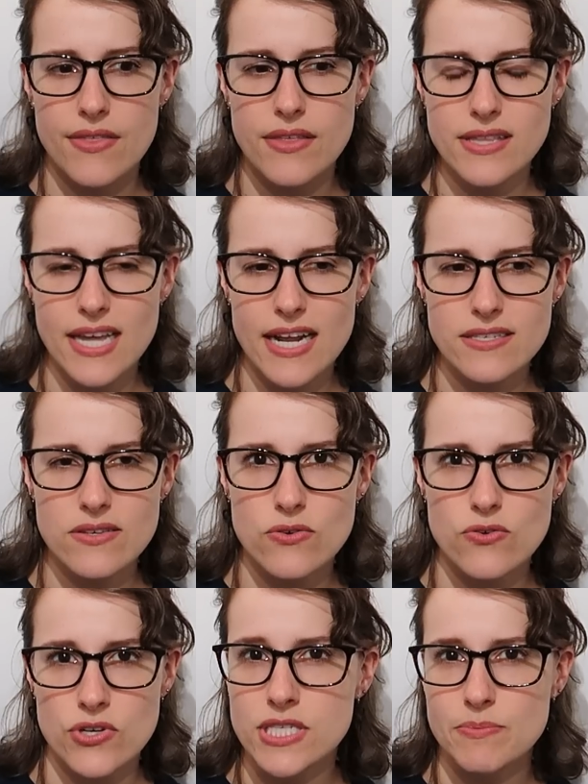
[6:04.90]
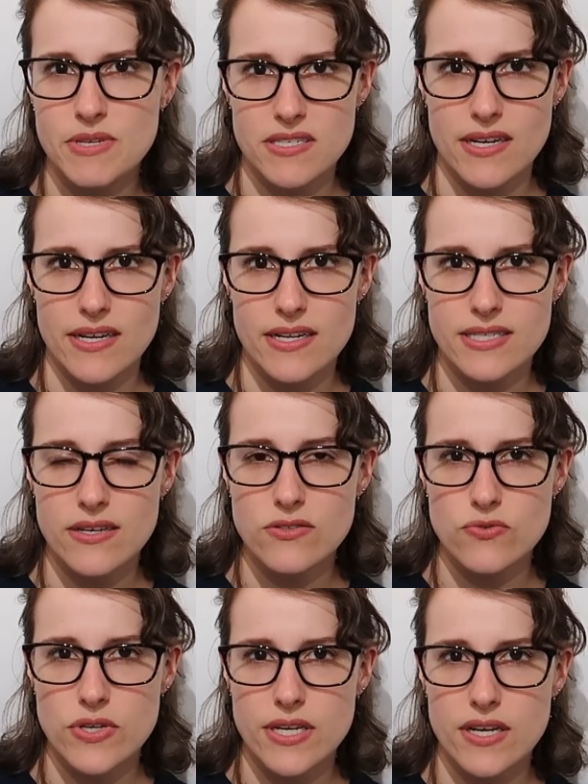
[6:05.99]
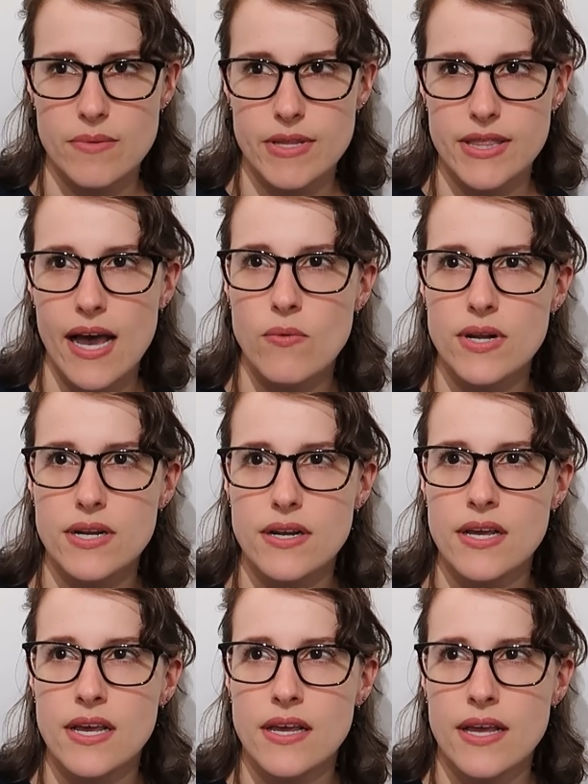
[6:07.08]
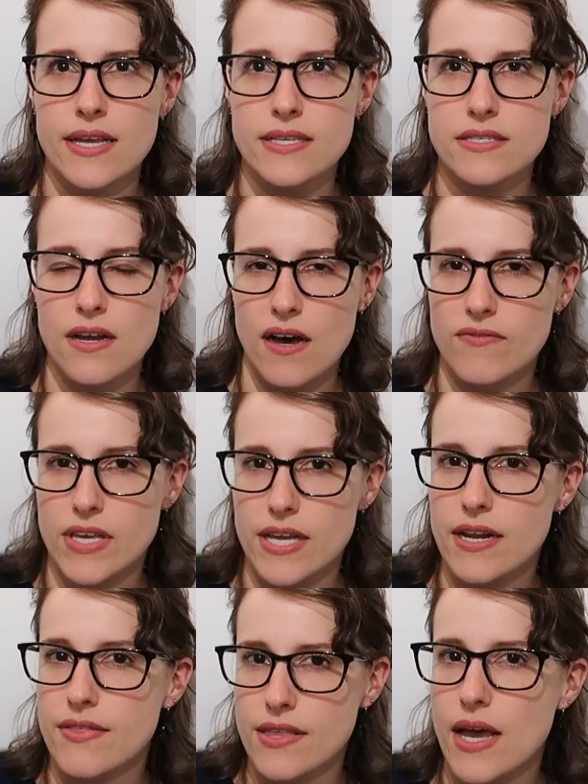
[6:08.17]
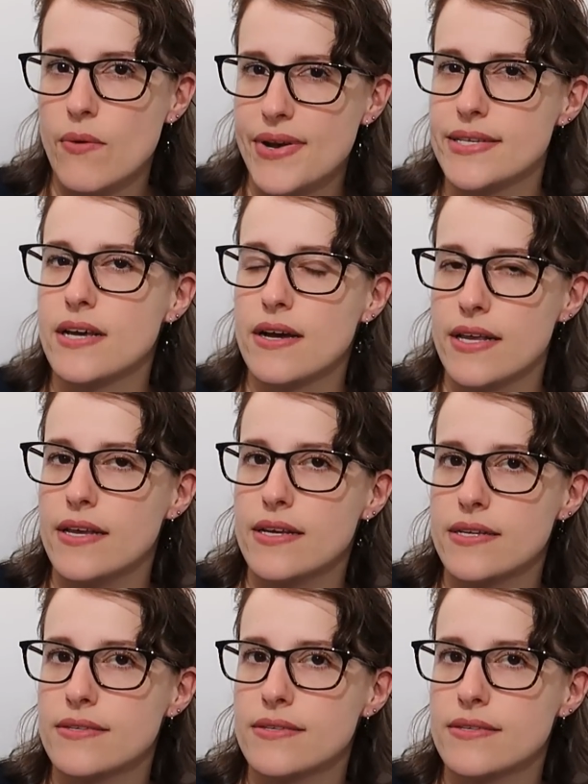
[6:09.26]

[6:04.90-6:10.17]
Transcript: I think that has little crispies in it. It sounds really good, but that one is not vegan. I think that one has honey in